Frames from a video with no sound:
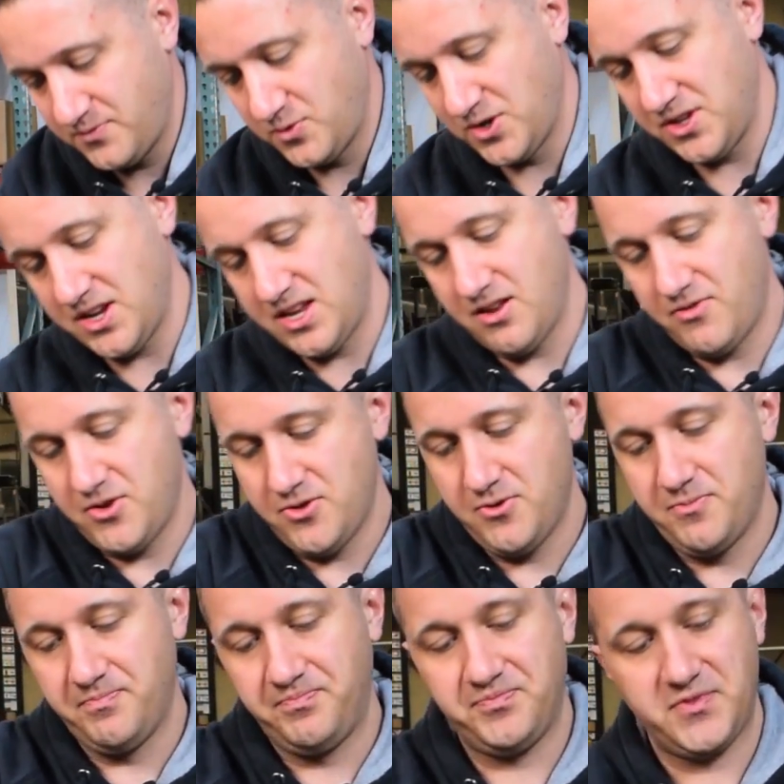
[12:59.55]
Where they give
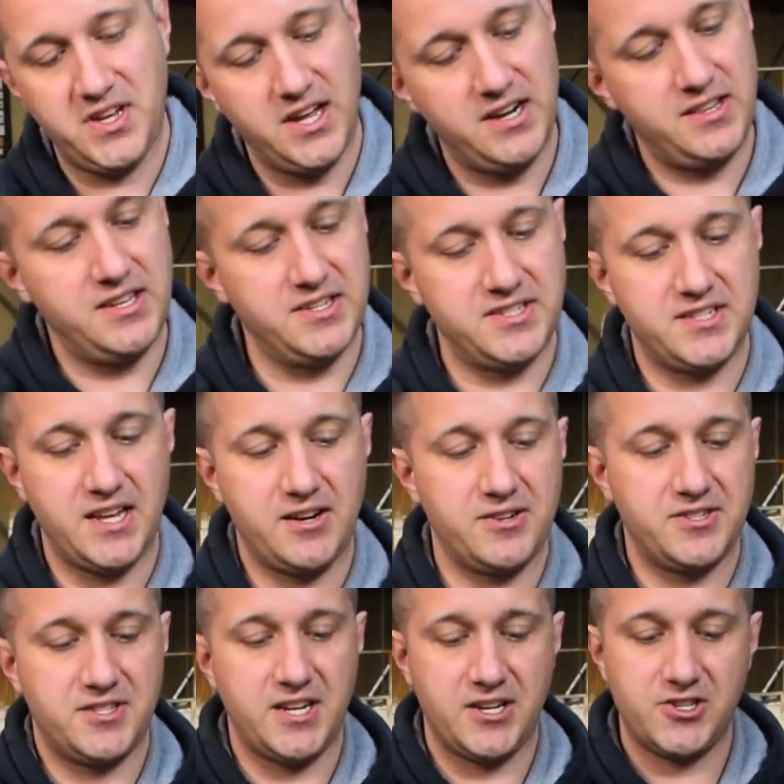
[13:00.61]
you kind of the center
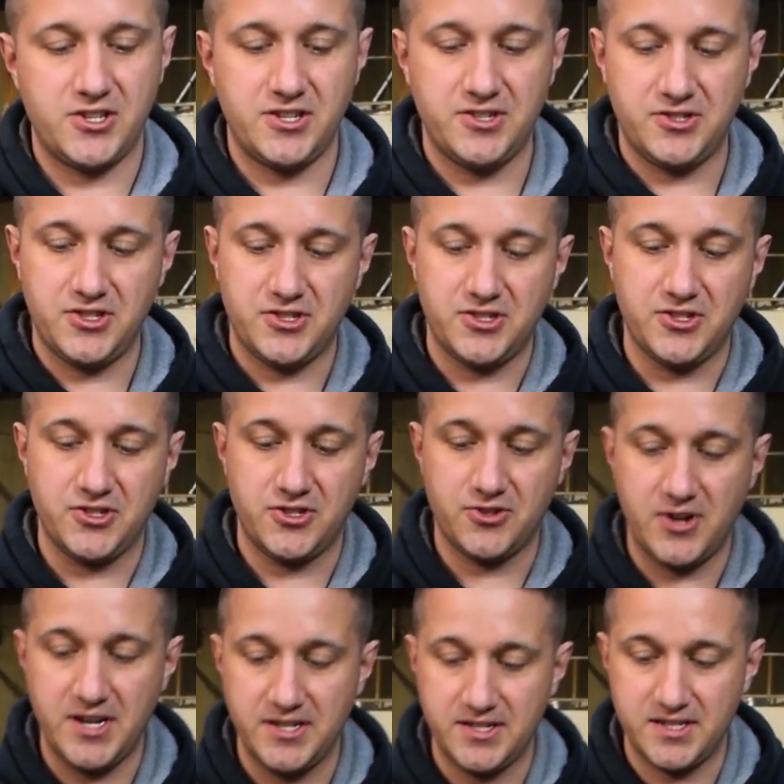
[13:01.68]
section is just a
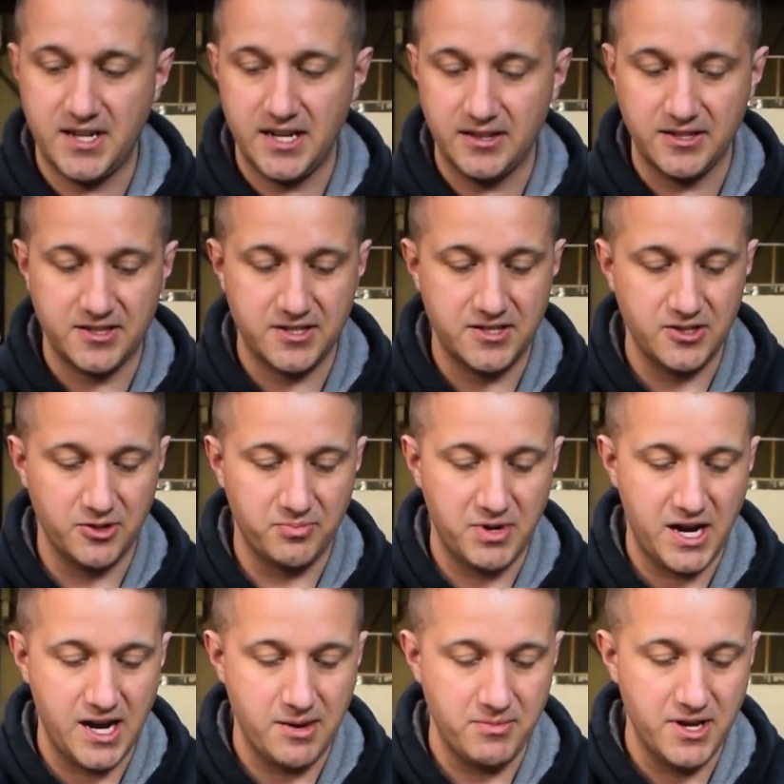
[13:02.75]
straight stainless steel
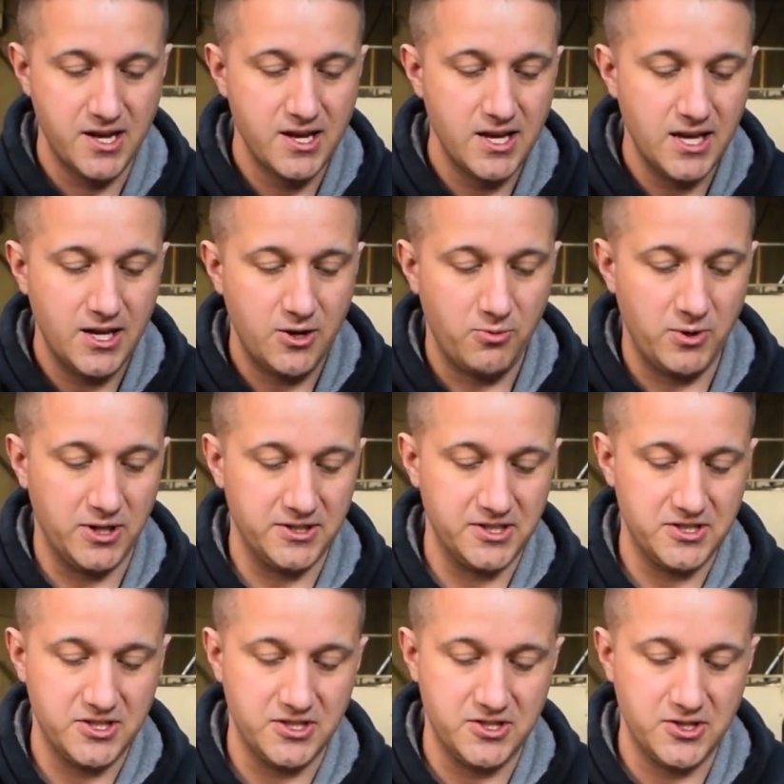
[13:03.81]
pipe
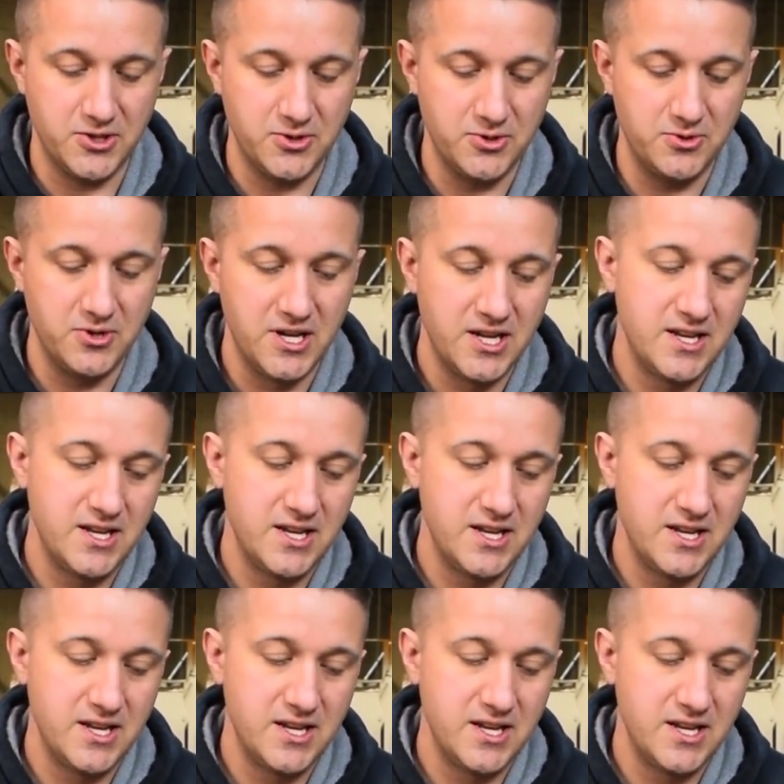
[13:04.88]
welded to 2